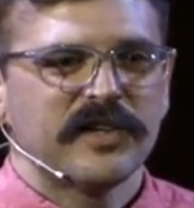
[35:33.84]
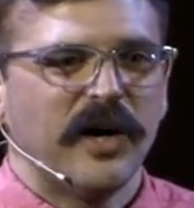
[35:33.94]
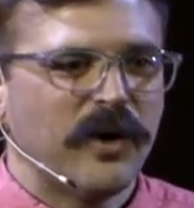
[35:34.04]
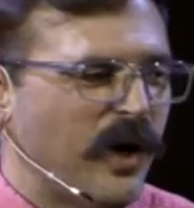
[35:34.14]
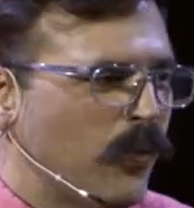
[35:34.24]

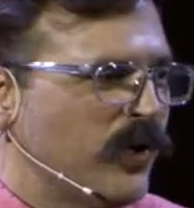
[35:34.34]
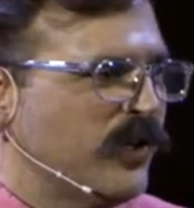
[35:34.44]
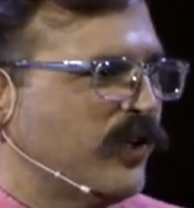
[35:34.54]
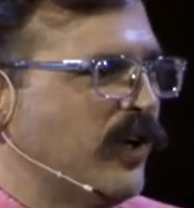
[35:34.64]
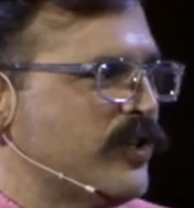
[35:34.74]
So I, I
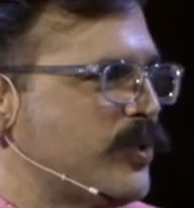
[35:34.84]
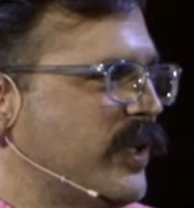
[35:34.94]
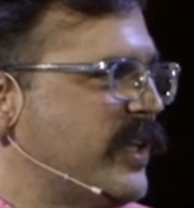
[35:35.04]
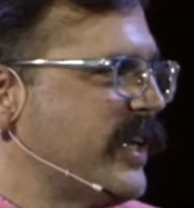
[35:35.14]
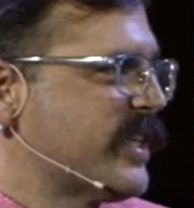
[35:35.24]
want to close
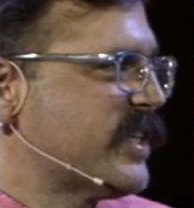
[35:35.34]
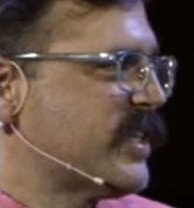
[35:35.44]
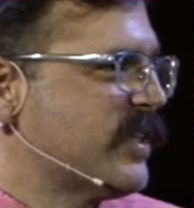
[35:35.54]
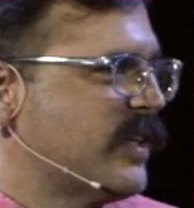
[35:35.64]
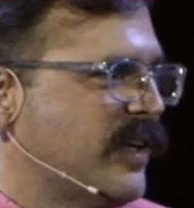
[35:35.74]
with
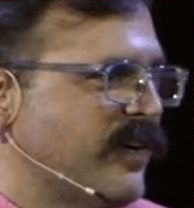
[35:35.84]
this.